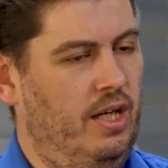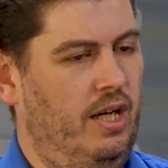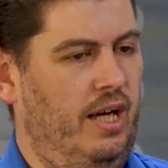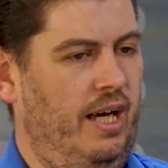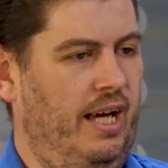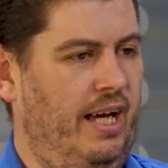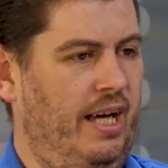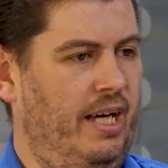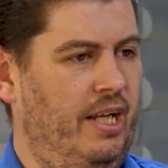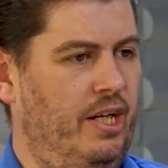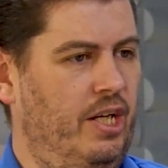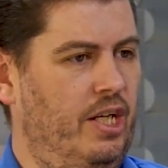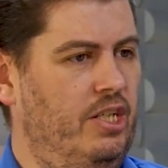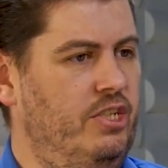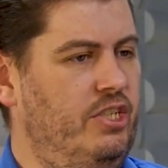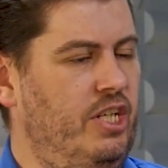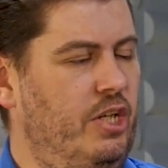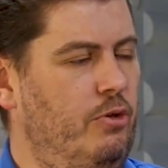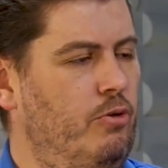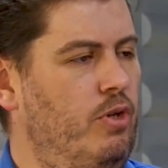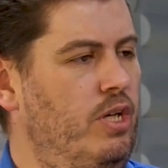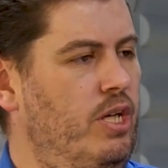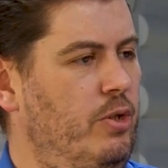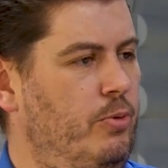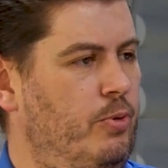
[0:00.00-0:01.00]
And
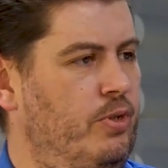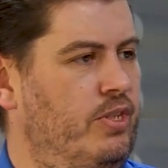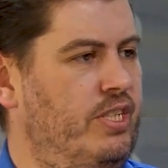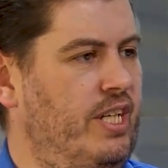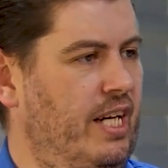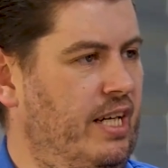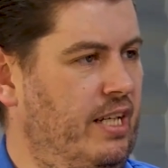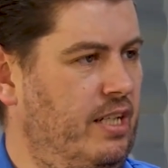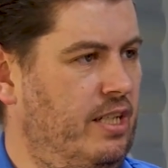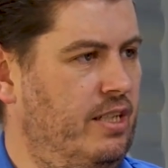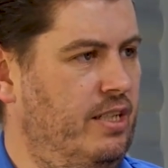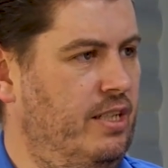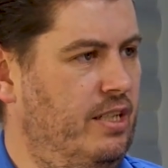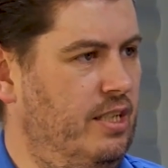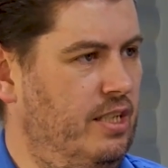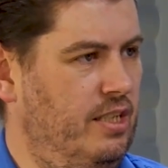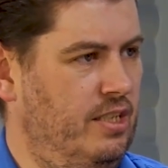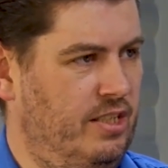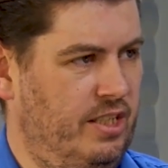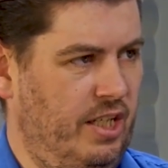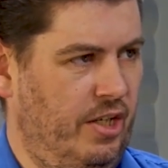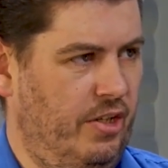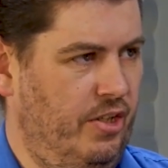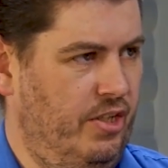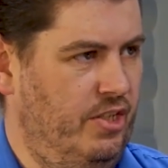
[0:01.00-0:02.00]
generally it would take a
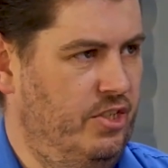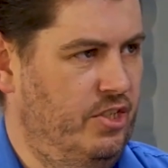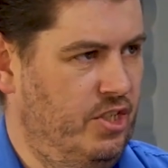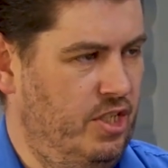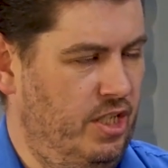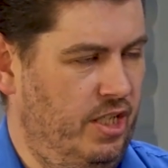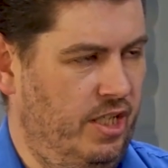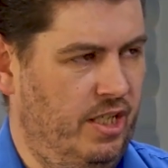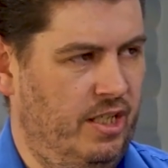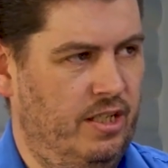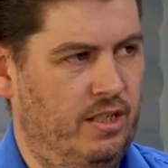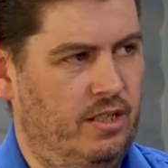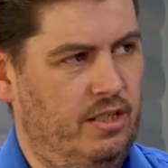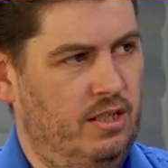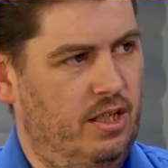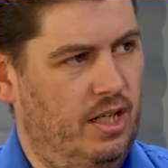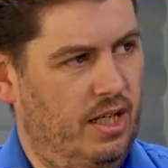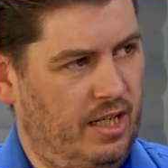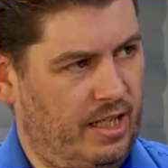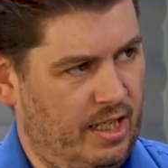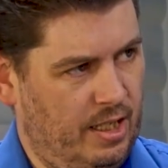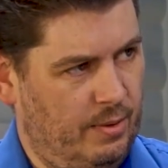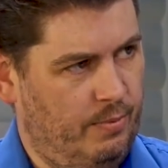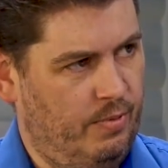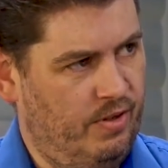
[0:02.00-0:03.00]
sound engineer a
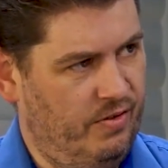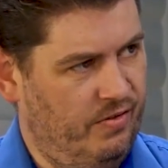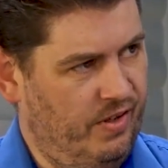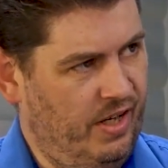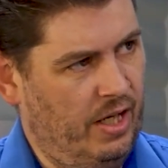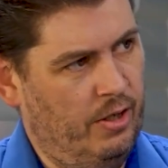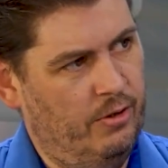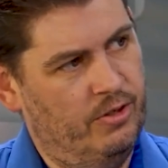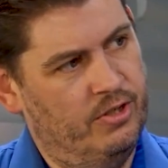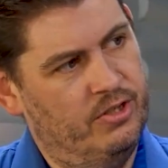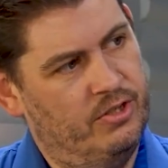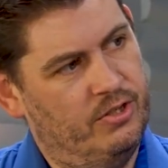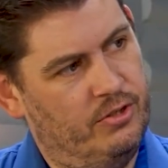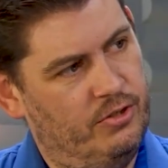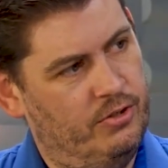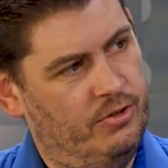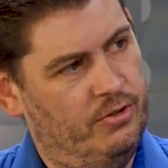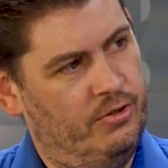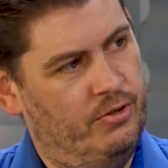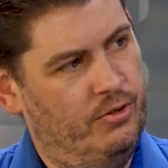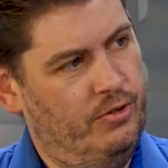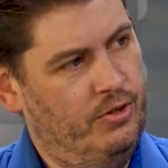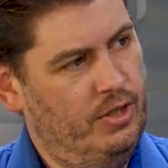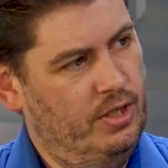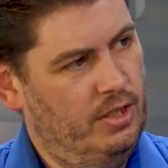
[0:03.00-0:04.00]
couple of hours
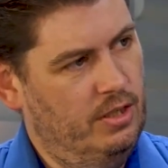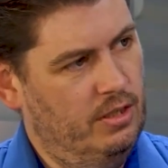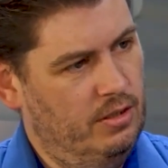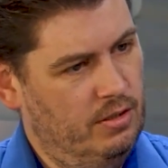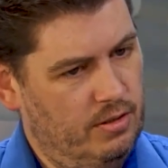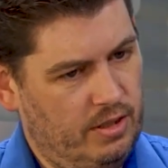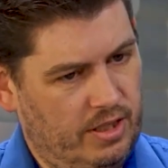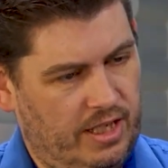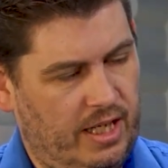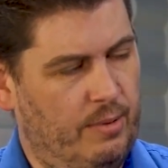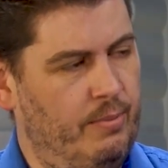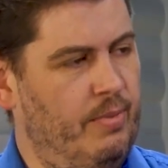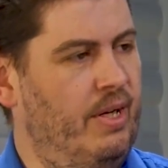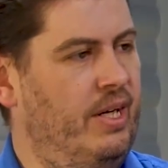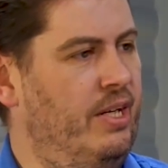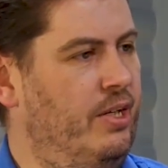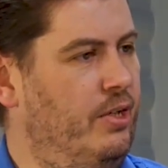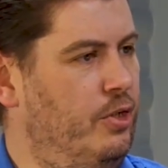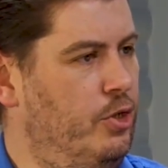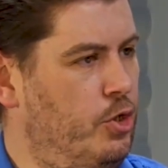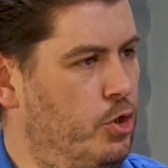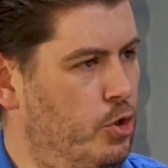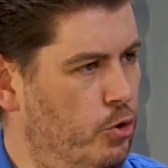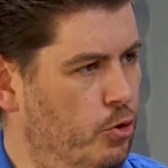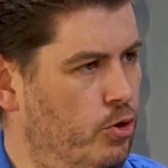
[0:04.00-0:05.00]
to come
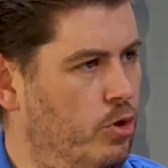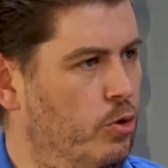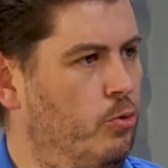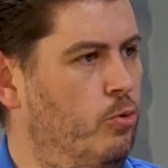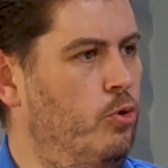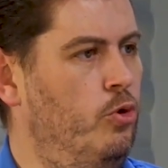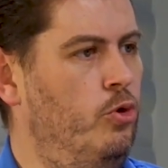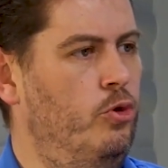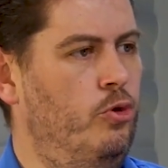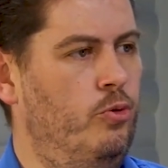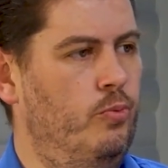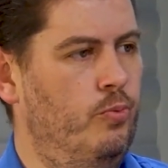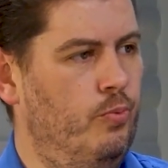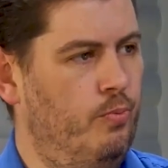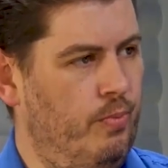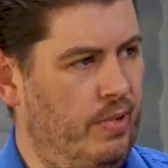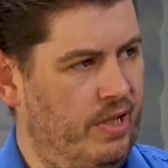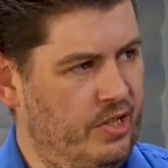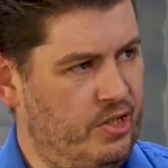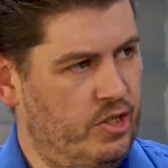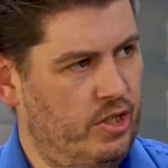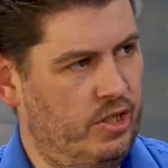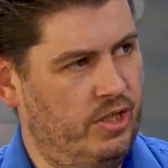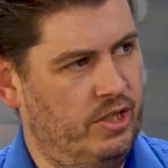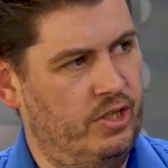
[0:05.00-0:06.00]
in, tune a room,
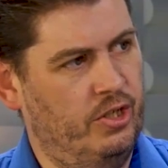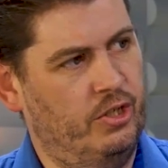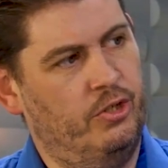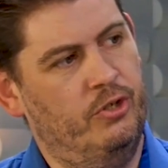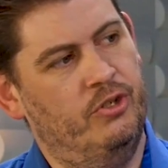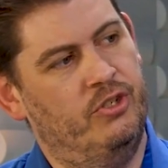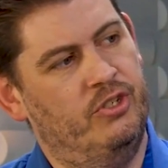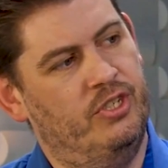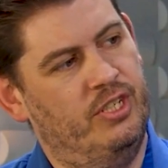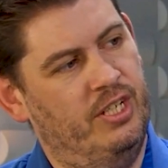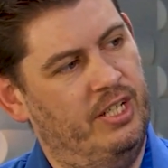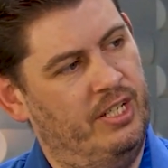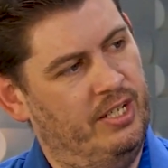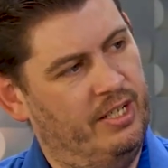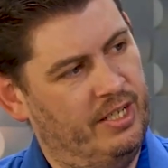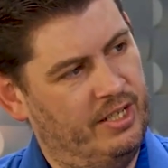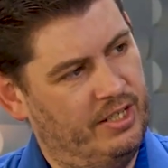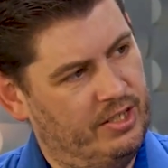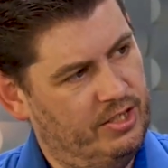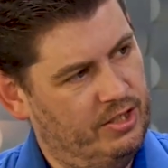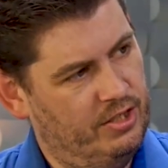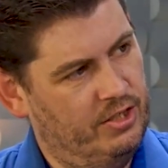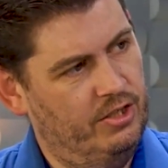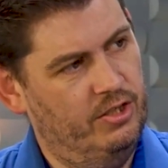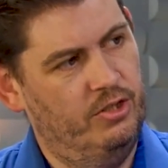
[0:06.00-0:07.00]
measure the
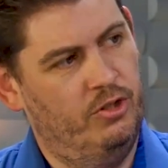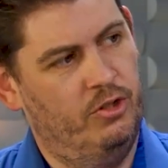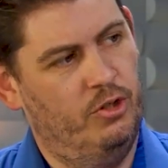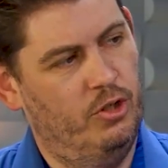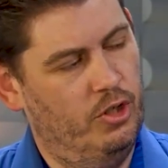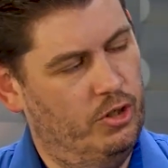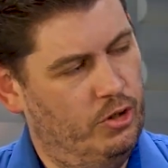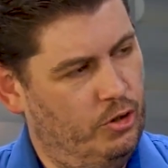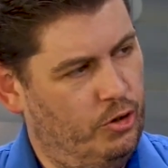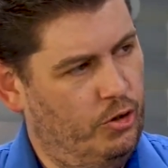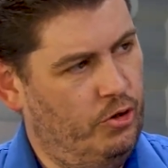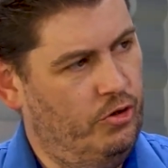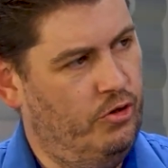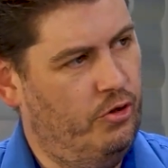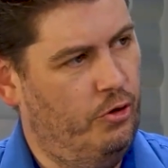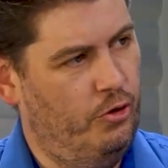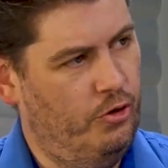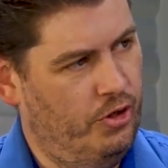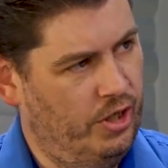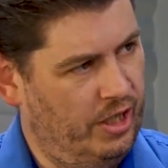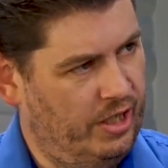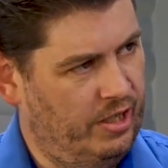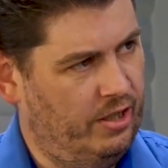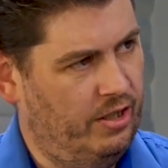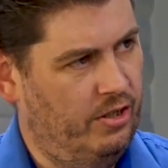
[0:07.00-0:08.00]
acoustics, do through
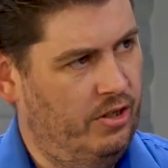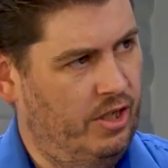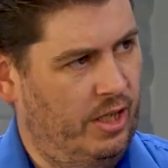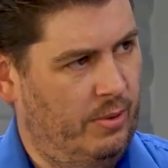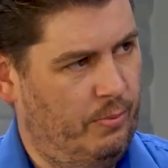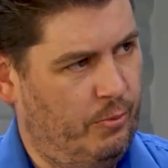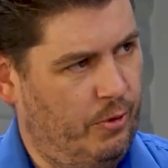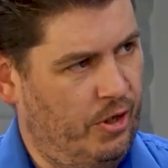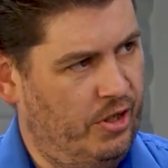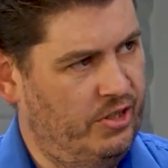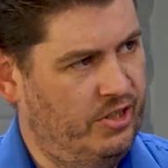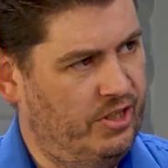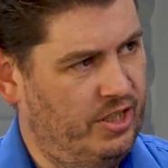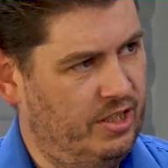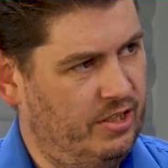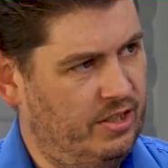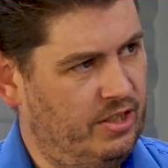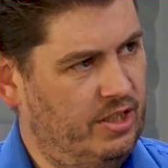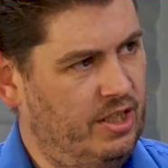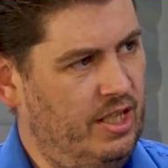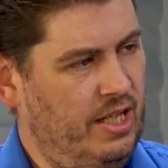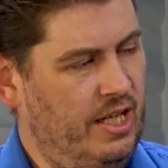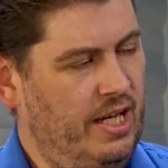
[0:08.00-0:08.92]
that process.